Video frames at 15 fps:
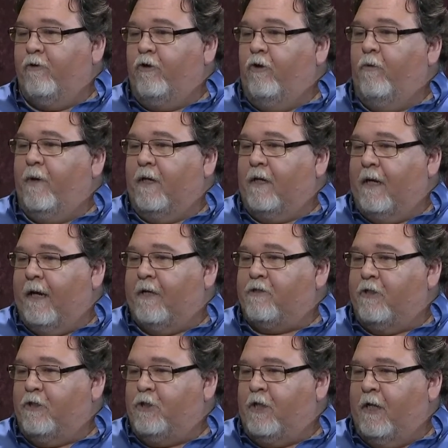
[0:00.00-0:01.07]
knew I could
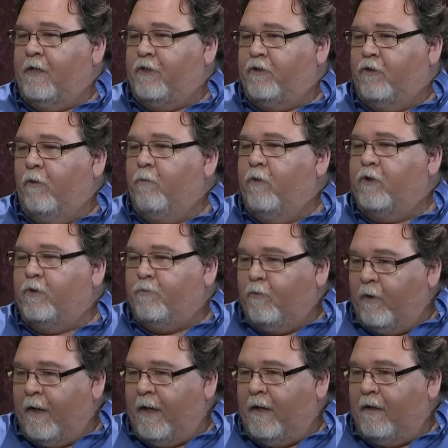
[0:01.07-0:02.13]
actually change someone's
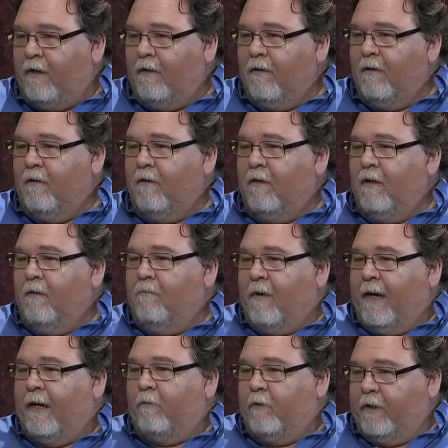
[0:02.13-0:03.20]
brain
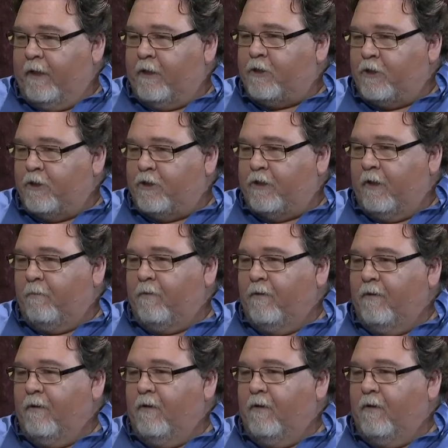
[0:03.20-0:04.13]
by a relationship.